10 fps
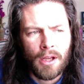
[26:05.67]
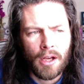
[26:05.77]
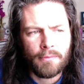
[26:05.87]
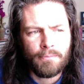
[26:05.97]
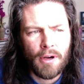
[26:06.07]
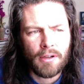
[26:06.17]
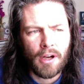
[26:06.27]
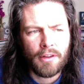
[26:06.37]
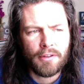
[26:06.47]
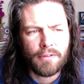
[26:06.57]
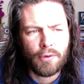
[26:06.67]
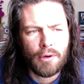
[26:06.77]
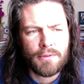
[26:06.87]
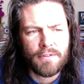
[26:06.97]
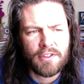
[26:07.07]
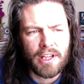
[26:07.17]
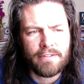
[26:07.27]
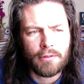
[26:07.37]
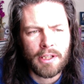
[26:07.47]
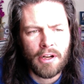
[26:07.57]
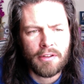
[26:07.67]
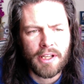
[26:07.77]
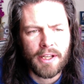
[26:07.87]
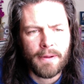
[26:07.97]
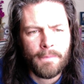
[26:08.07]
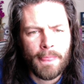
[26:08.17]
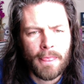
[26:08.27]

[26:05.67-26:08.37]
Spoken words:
Among other forms of slavery in our day,